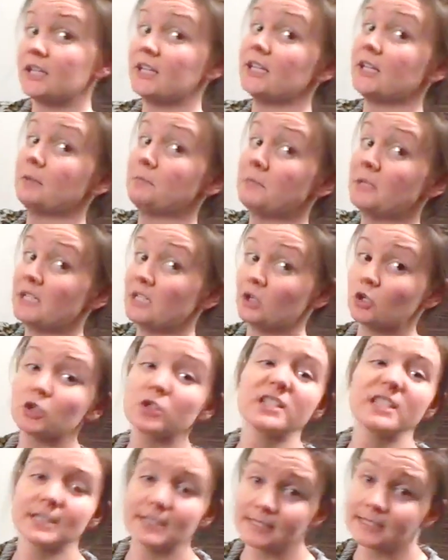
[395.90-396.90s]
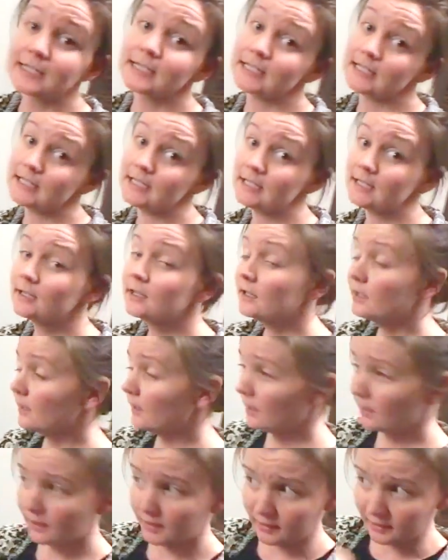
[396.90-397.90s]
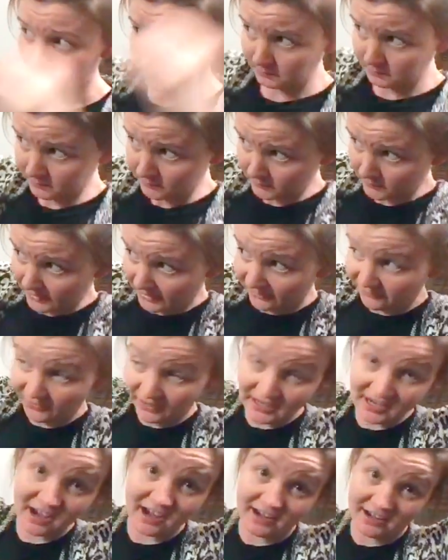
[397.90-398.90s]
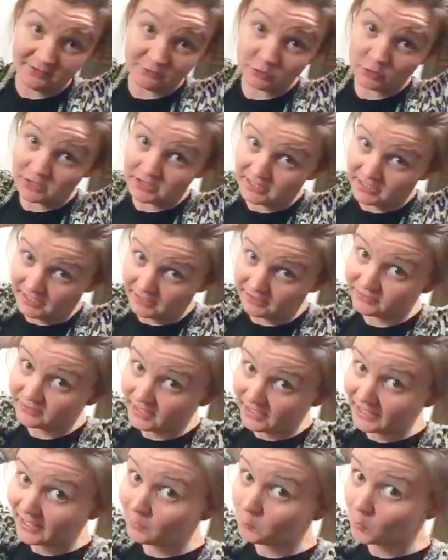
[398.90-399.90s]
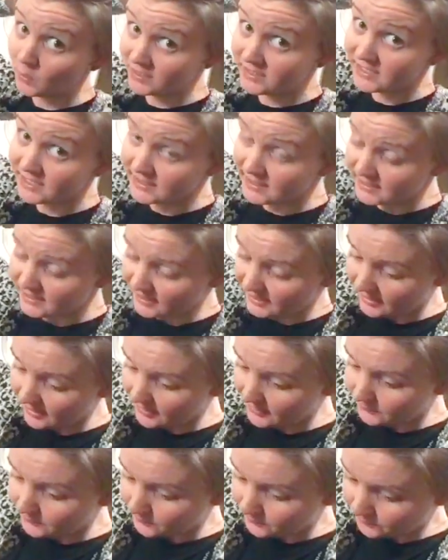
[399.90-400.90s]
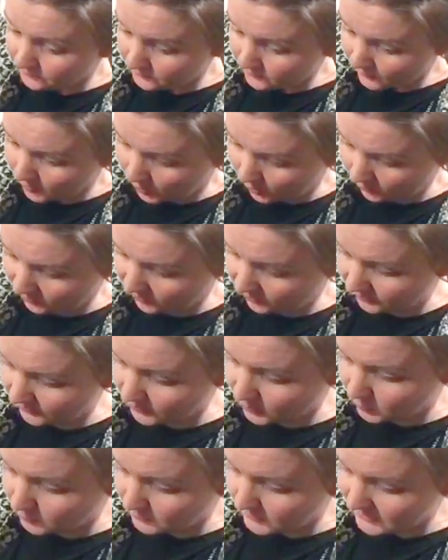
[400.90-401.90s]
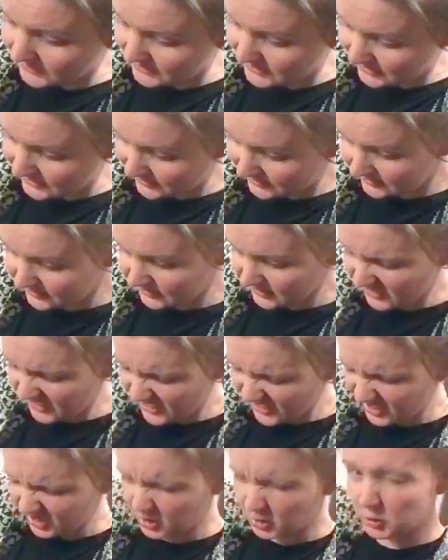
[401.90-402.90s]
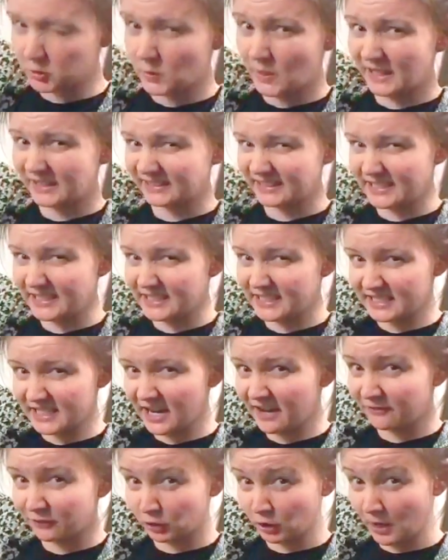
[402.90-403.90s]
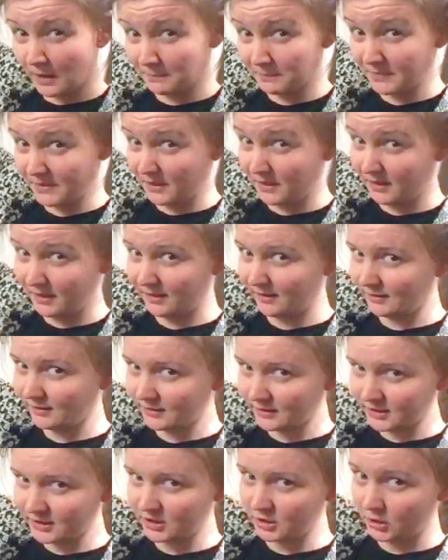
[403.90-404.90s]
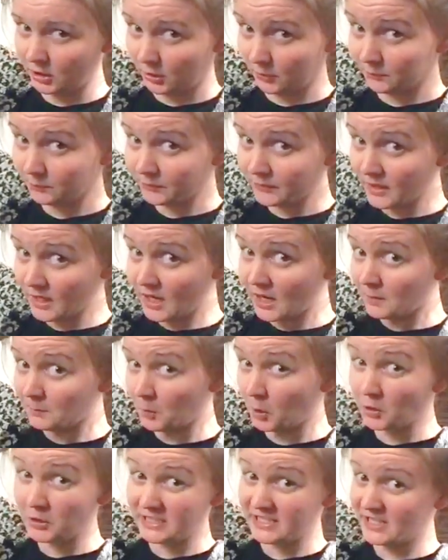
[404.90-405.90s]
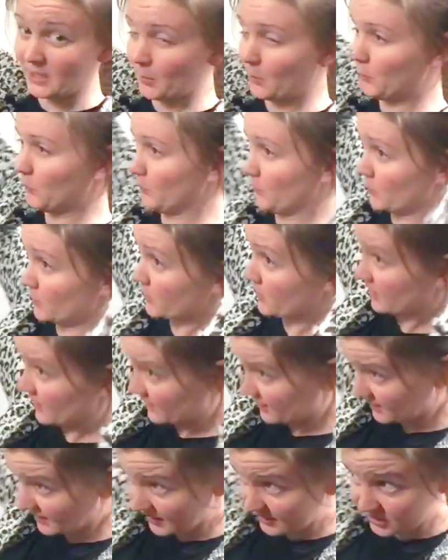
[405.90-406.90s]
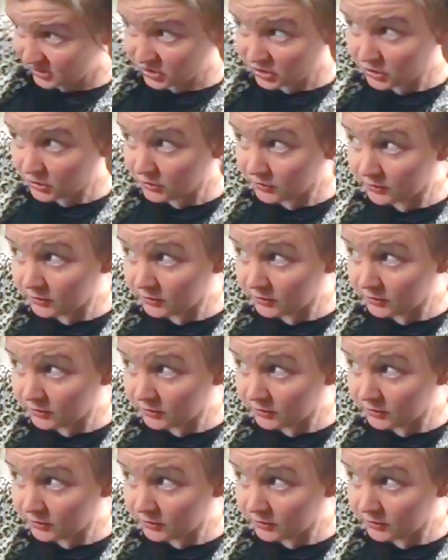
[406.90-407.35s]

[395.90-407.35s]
in a mirror to see if I got everything that I wanted to get. All the little pieces, you know, to at least cover up the, you know, ponytail holders and such.